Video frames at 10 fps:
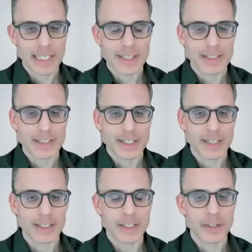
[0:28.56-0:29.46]
in this
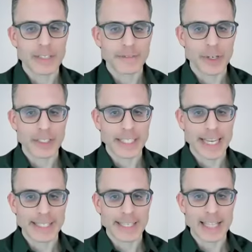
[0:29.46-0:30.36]
study, you
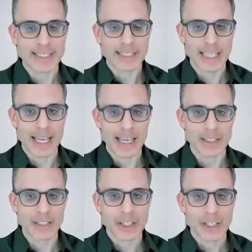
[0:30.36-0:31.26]
differentiate net
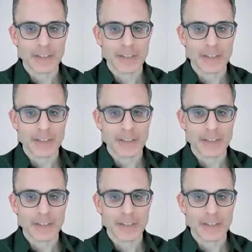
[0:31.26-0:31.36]
scan